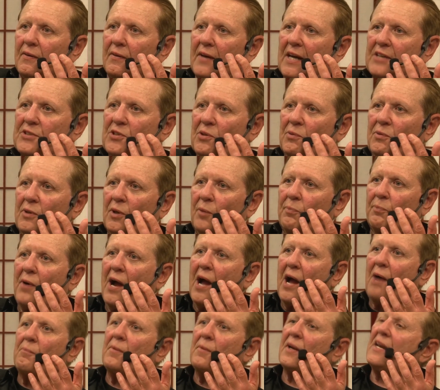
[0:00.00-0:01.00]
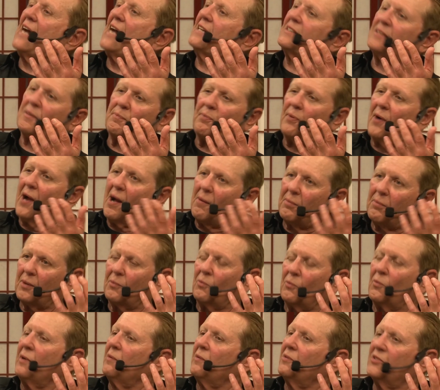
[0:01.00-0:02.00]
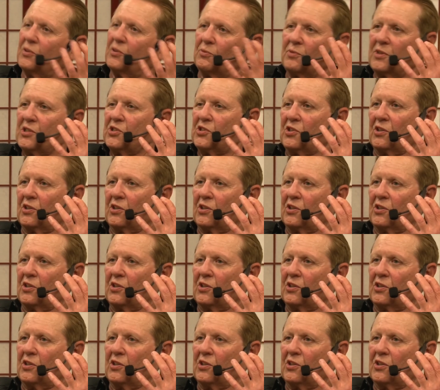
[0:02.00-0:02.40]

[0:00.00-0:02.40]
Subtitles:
That's a real problem, but that's a problem we